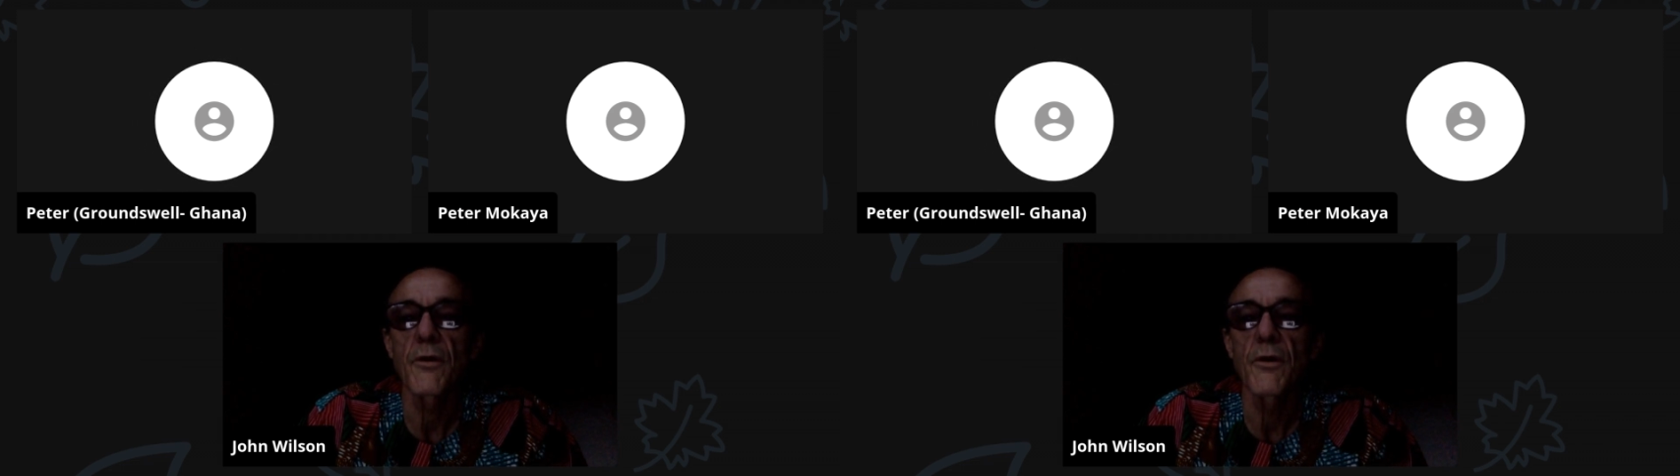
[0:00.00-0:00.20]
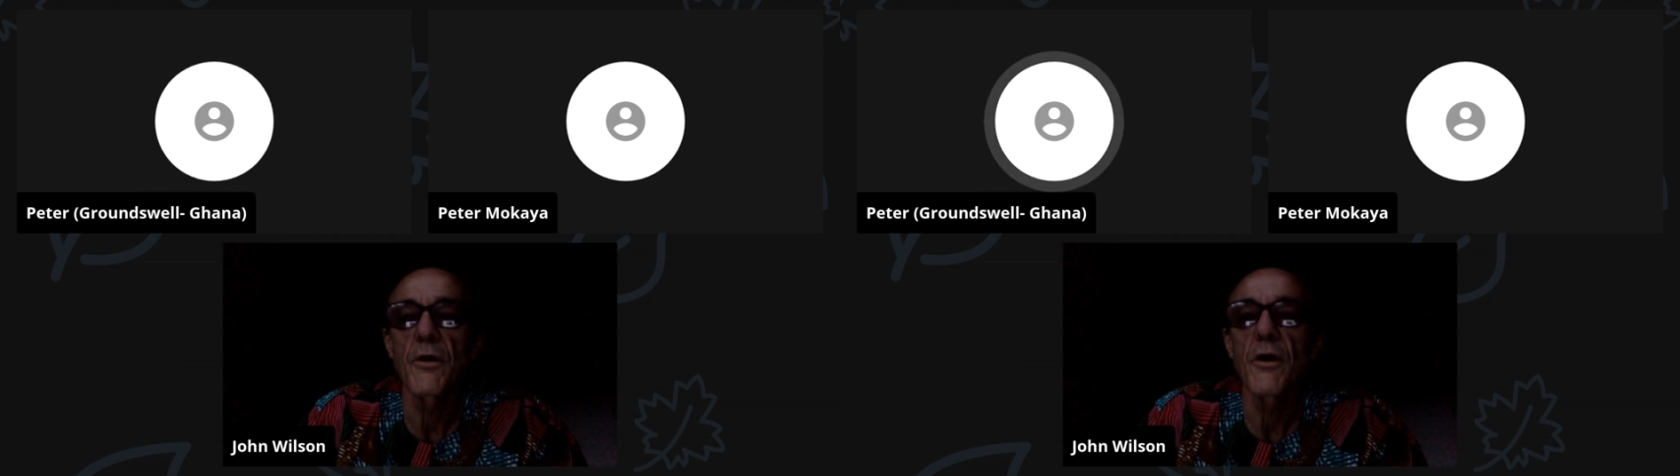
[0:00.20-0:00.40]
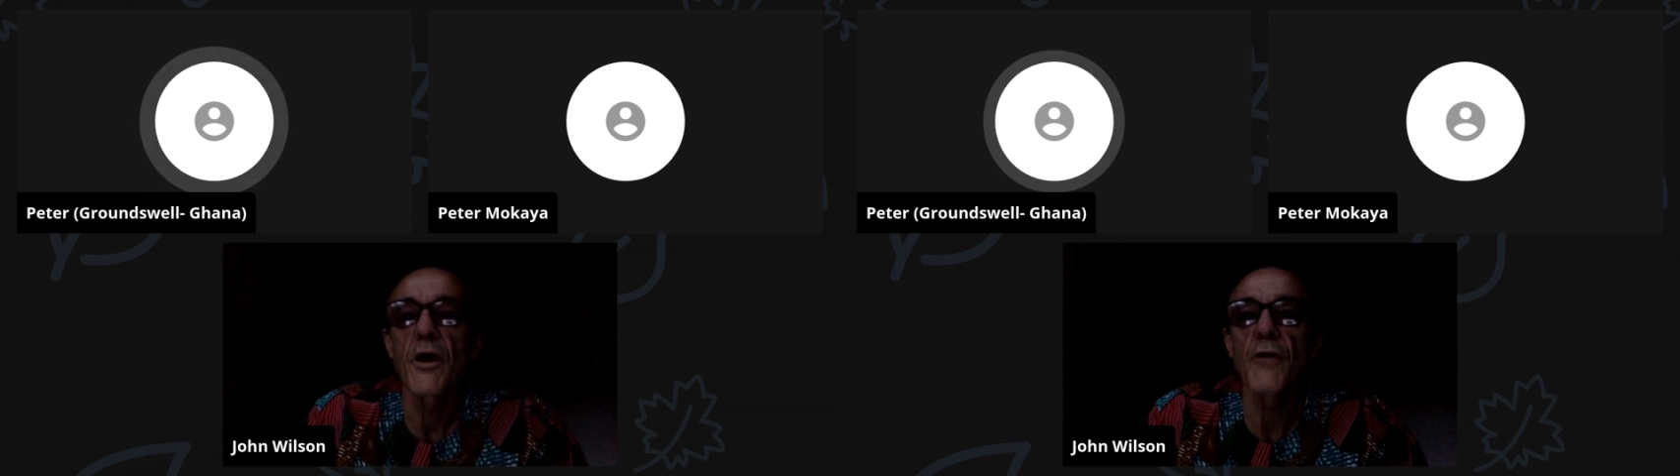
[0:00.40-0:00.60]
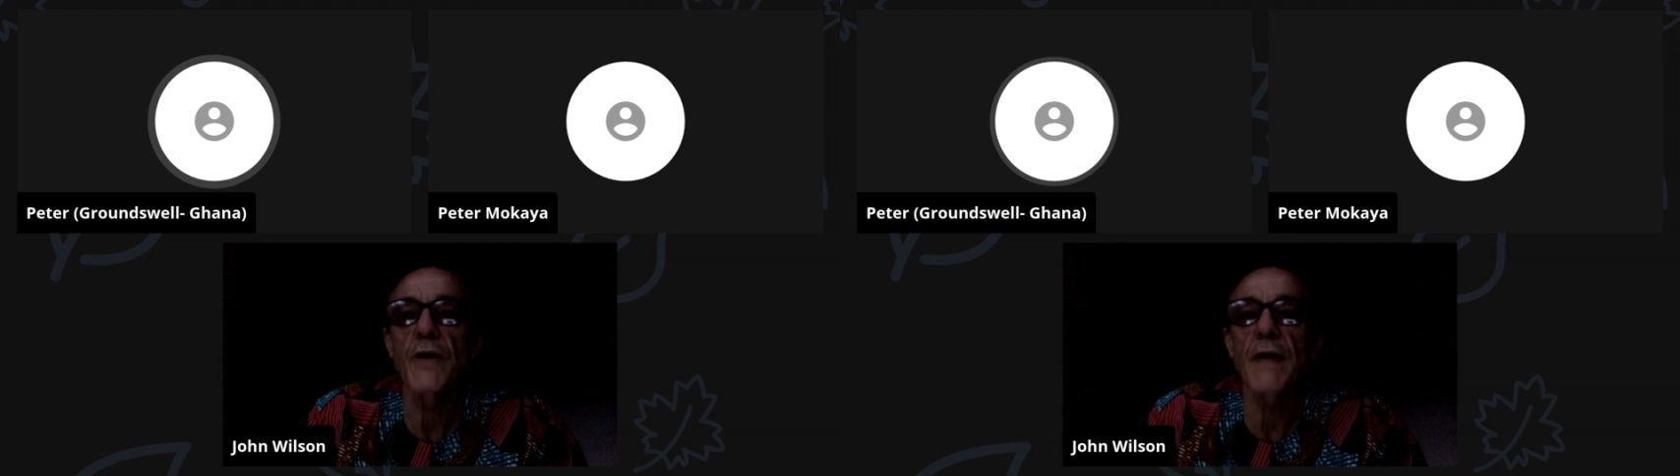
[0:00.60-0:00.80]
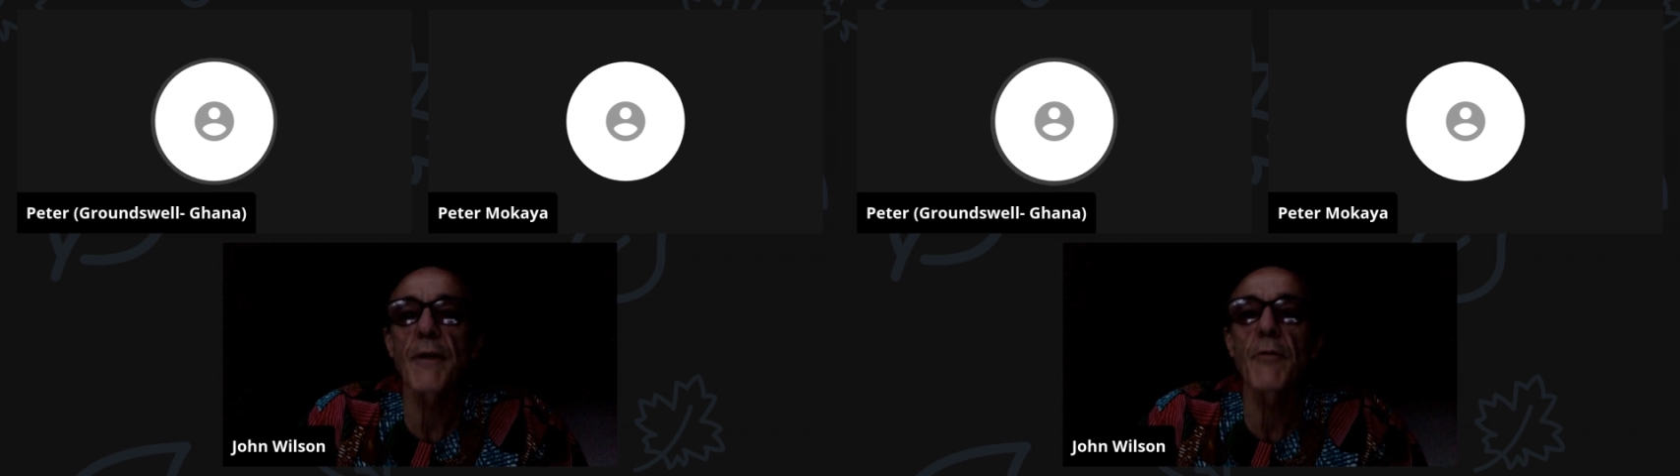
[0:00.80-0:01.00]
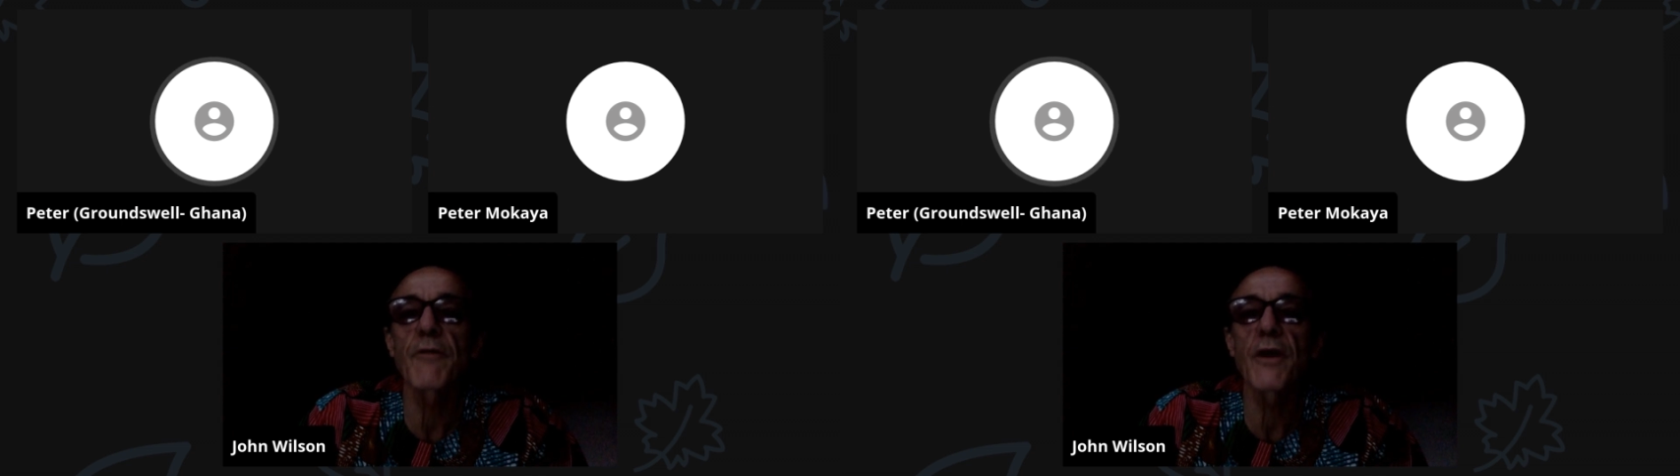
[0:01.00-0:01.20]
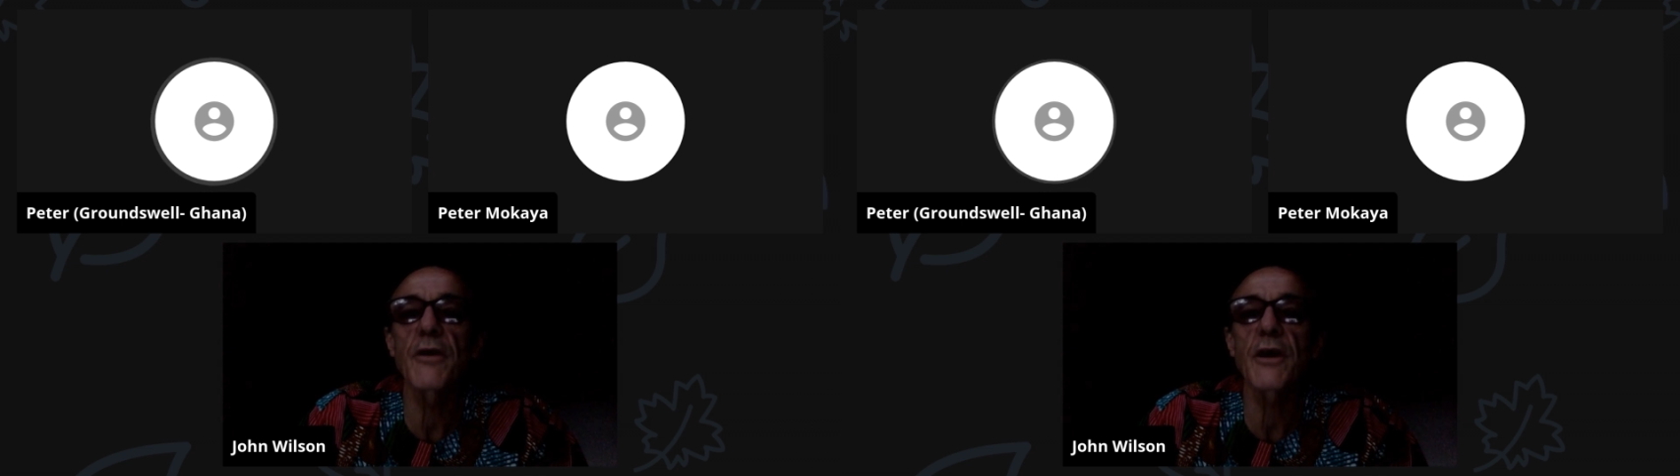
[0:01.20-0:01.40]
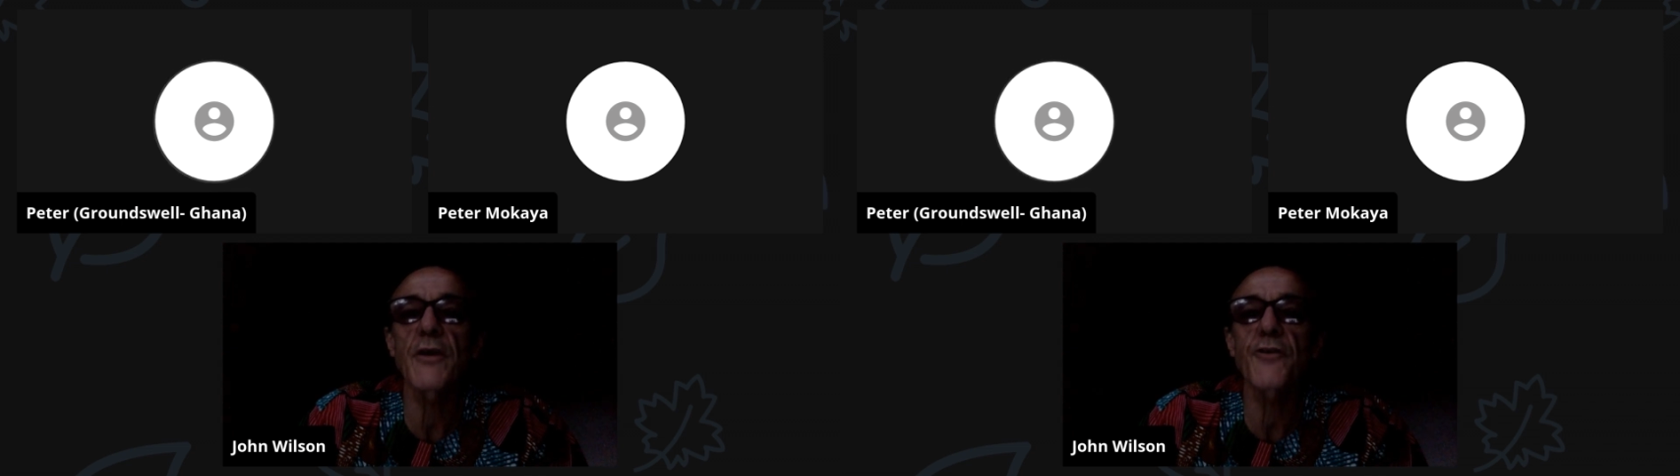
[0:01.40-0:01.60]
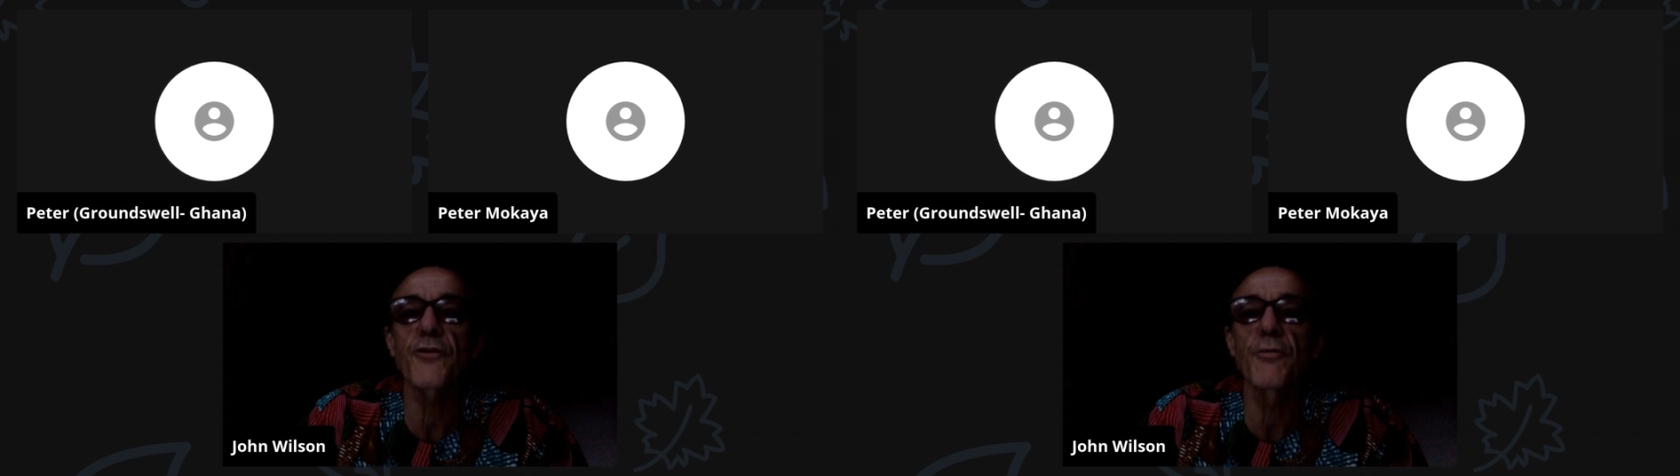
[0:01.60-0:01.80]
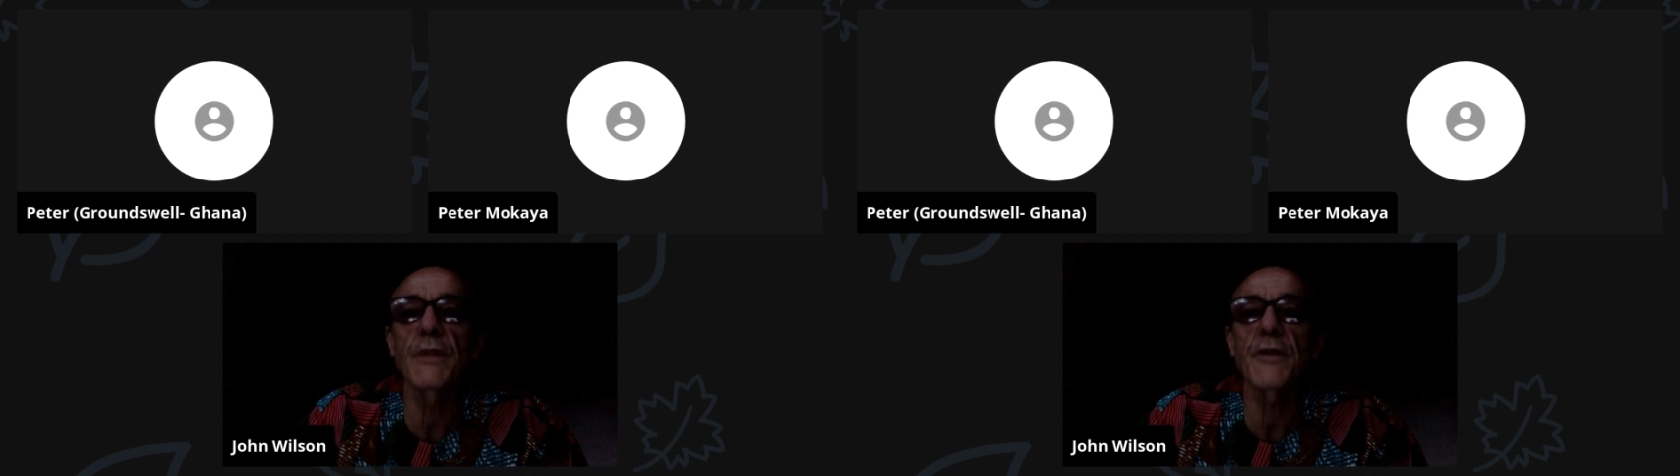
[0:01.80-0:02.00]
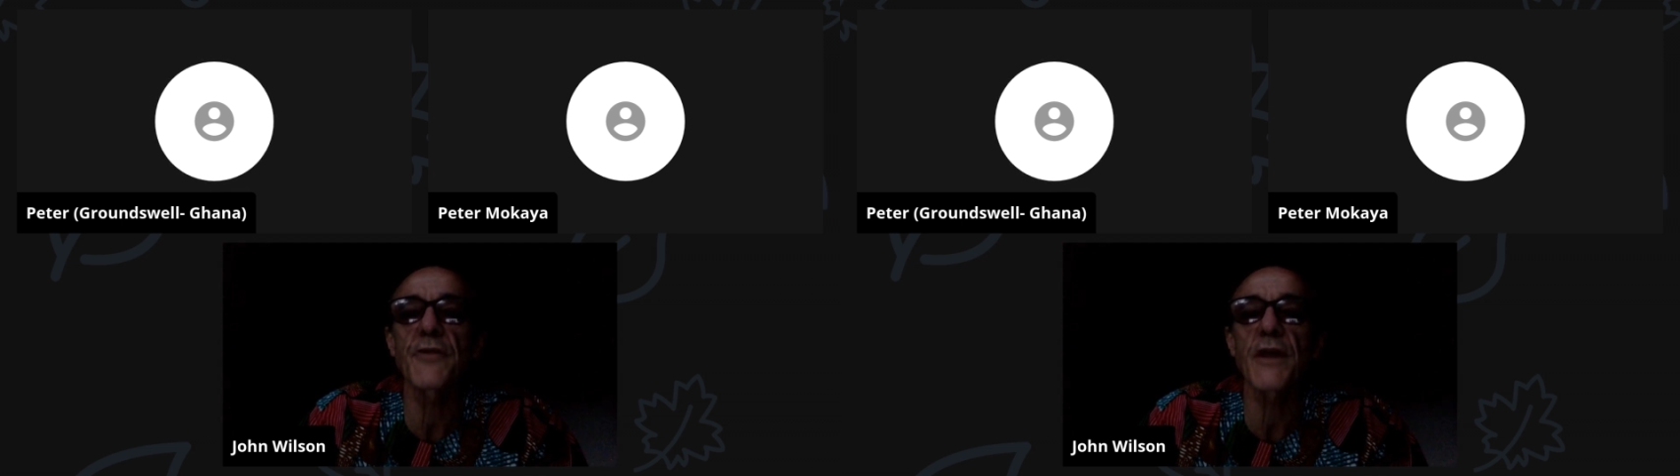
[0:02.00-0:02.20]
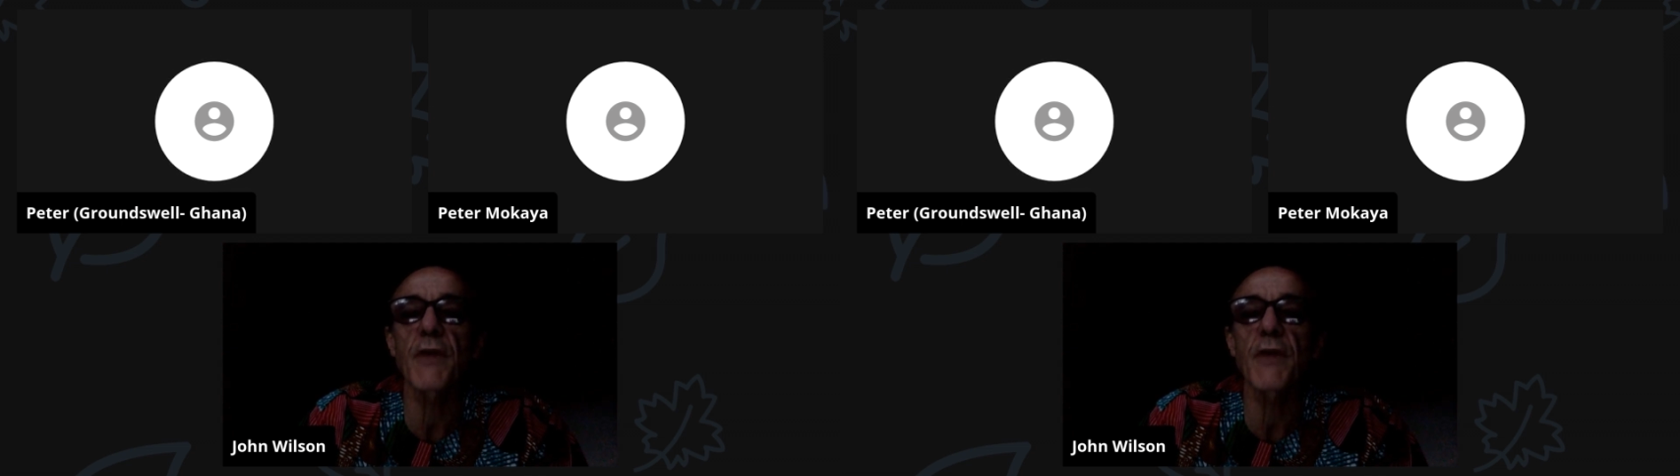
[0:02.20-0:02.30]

Okay, well, we've only got 2 minutes.